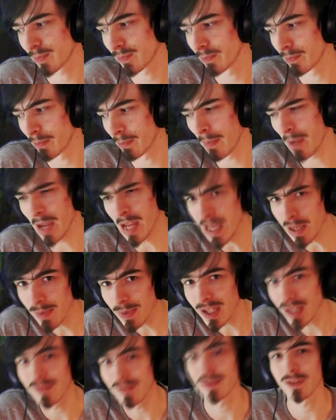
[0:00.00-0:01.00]
maybe
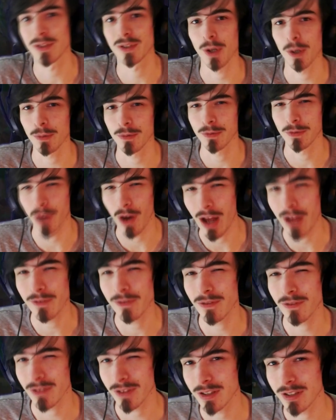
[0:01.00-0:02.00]
even top
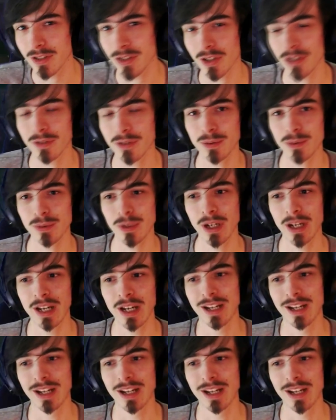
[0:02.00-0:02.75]
5 in the jungle.